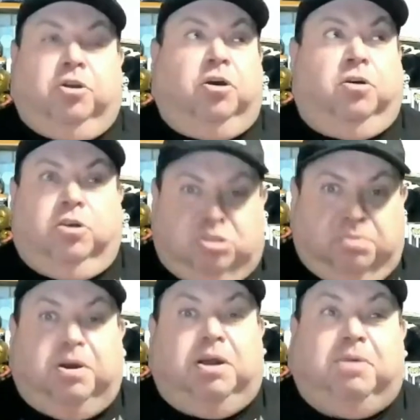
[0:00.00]
No,
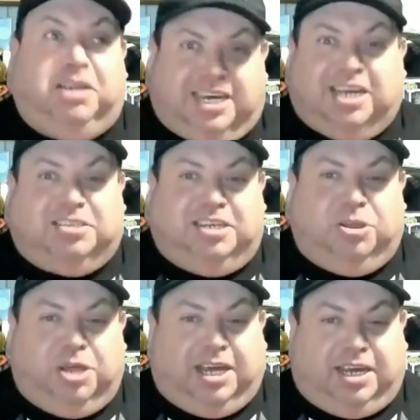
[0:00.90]
jump around when you can't see
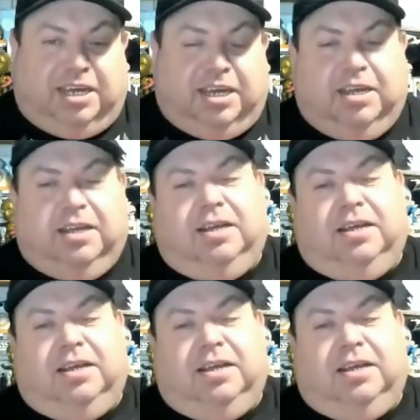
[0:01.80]
a thing,